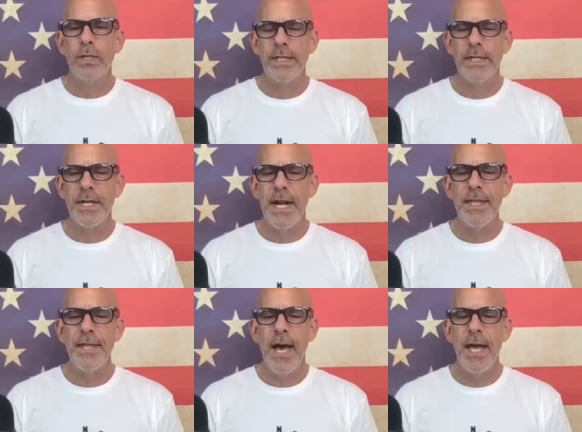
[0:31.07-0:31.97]
listen,
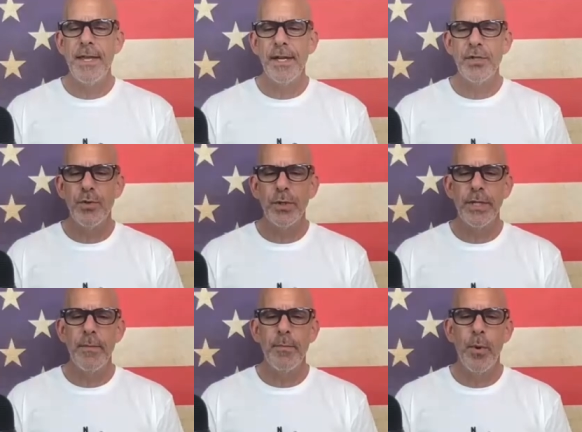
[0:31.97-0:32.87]
I think it's really
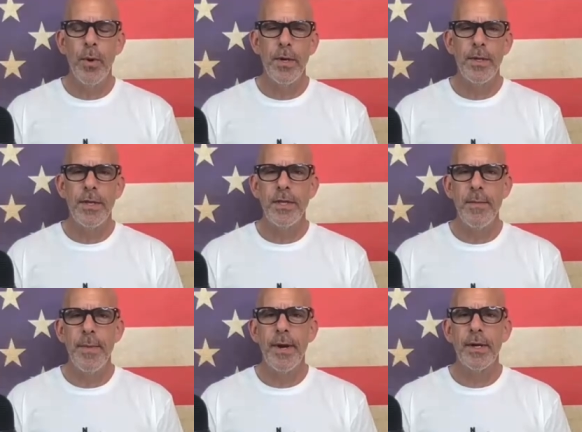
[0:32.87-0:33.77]
important that the
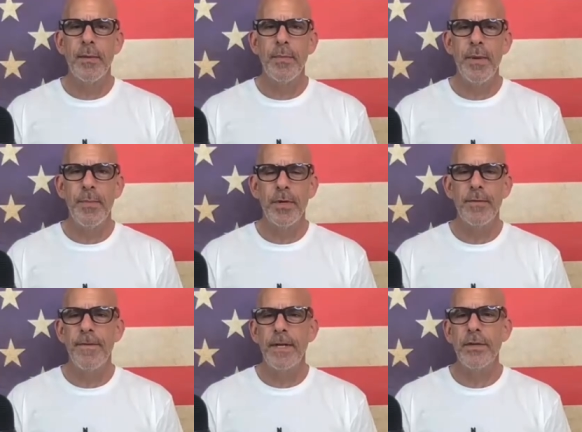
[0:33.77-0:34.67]
American
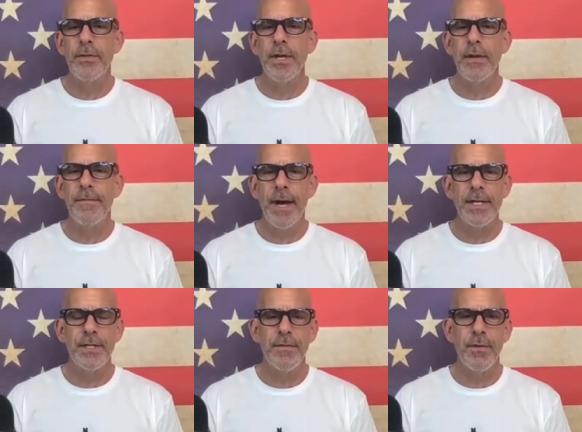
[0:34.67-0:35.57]
people follow the
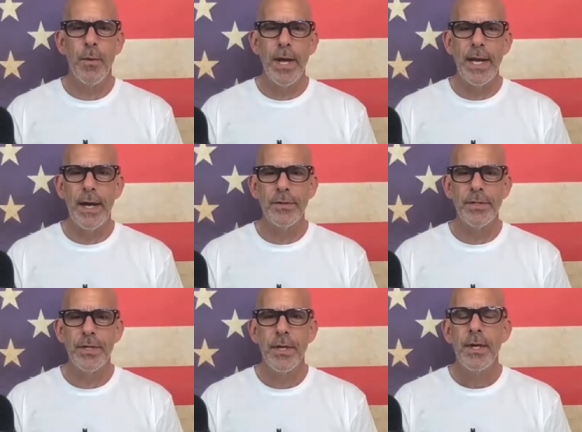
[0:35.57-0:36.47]
advice of the White House